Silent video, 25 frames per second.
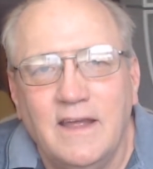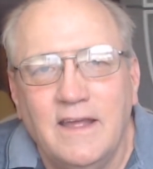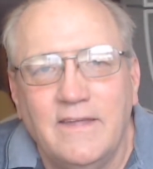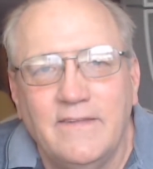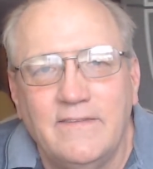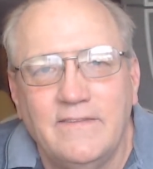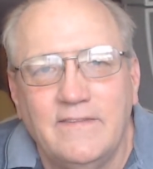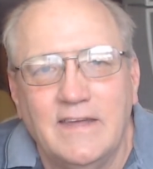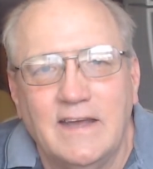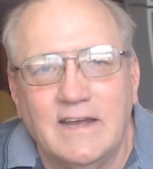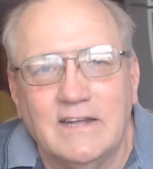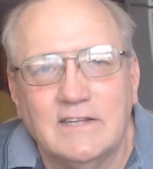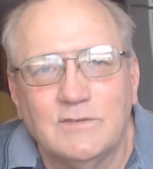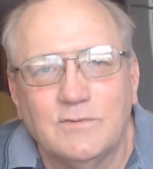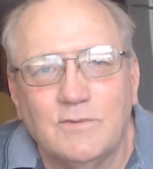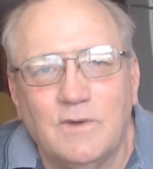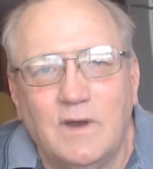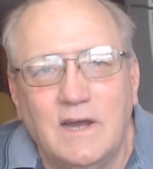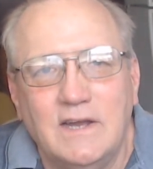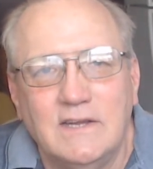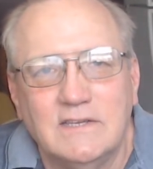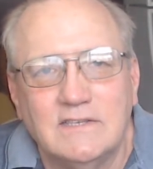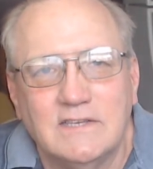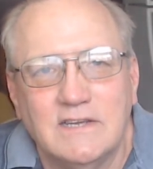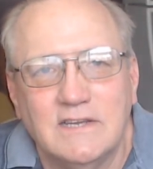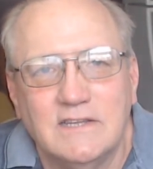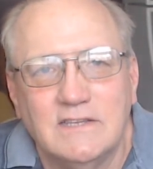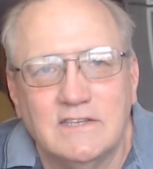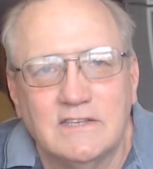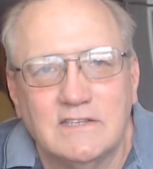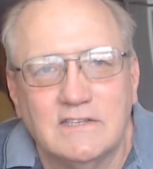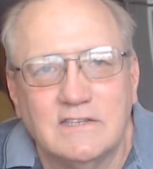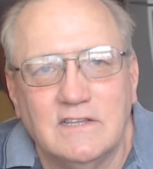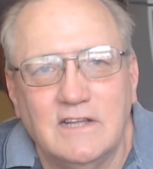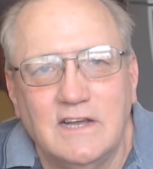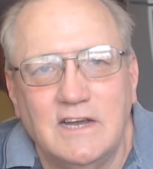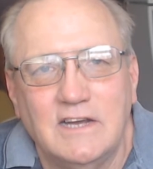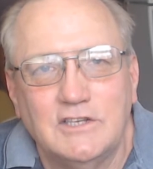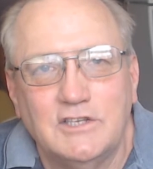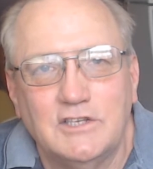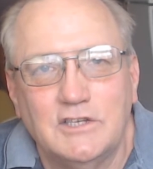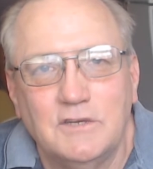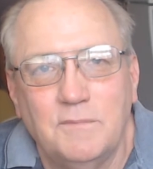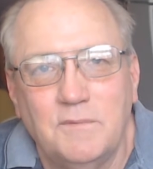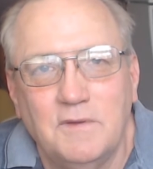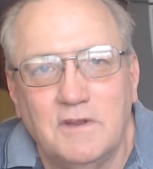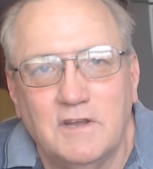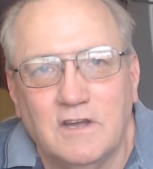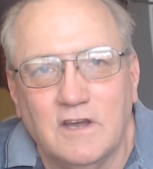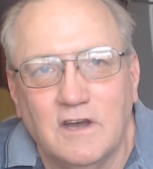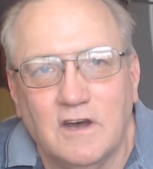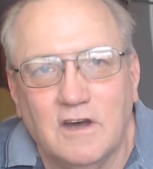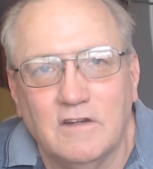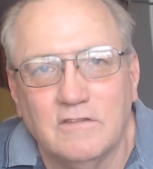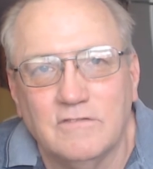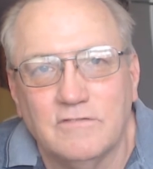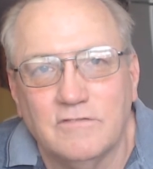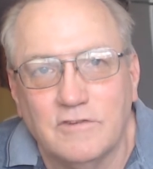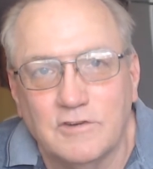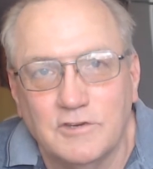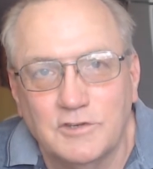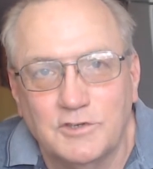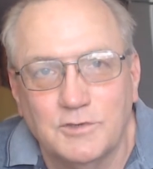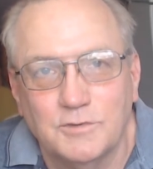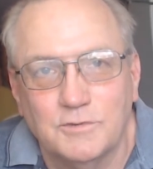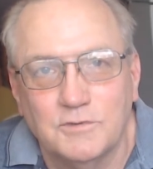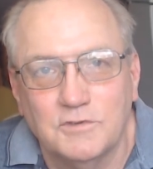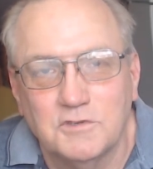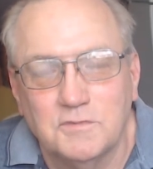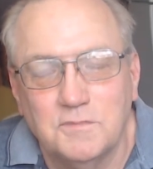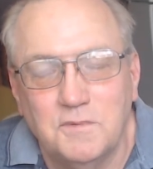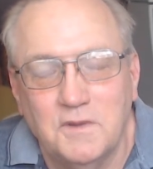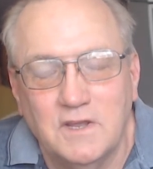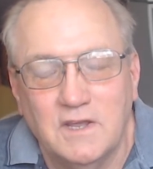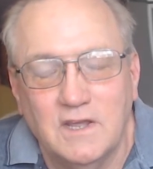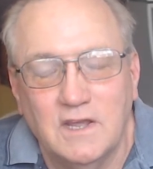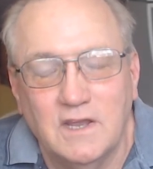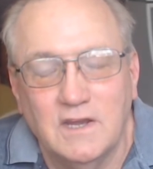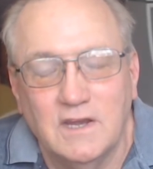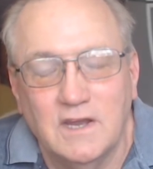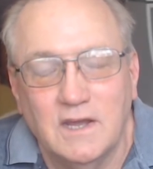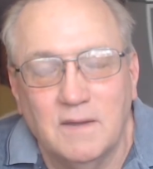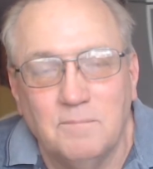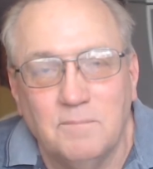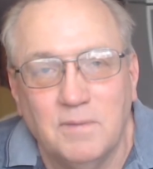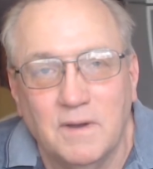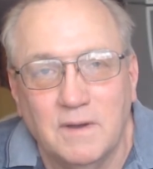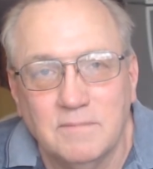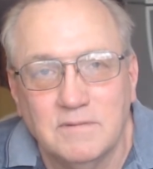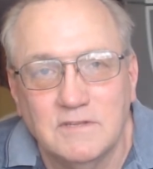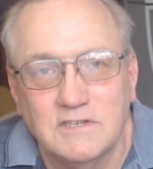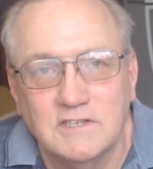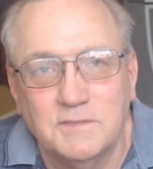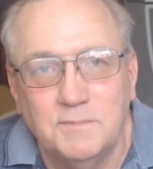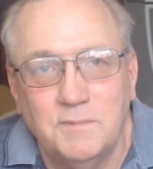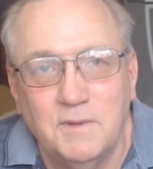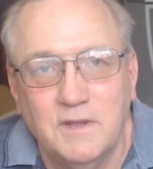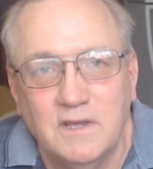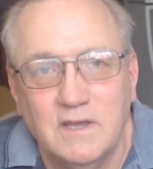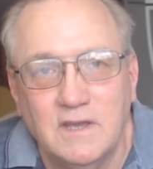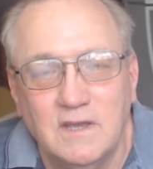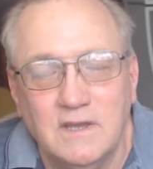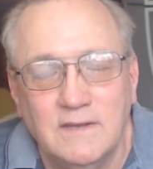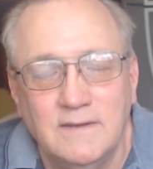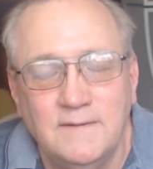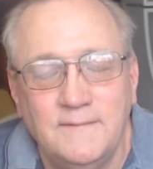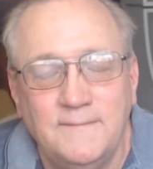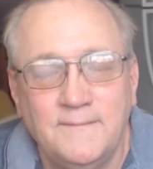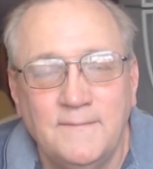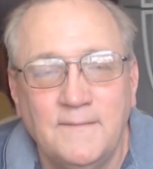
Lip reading: That's why I say this class should be called virtual speaking, not public speaking.